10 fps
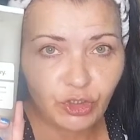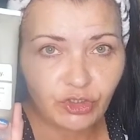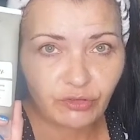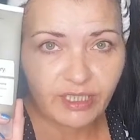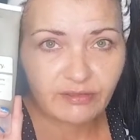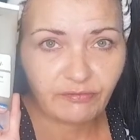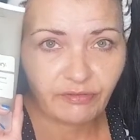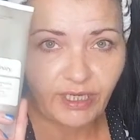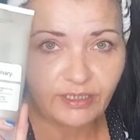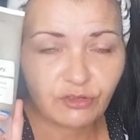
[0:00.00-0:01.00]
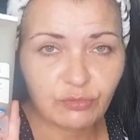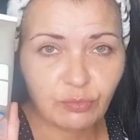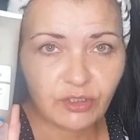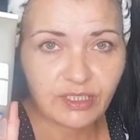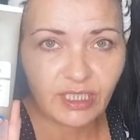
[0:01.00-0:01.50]
Moisturising Factors
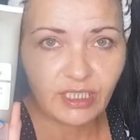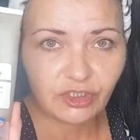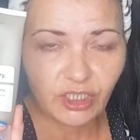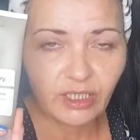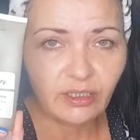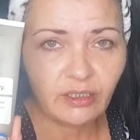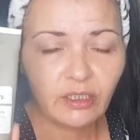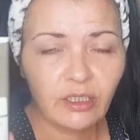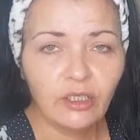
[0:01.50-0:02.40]
Plus HA,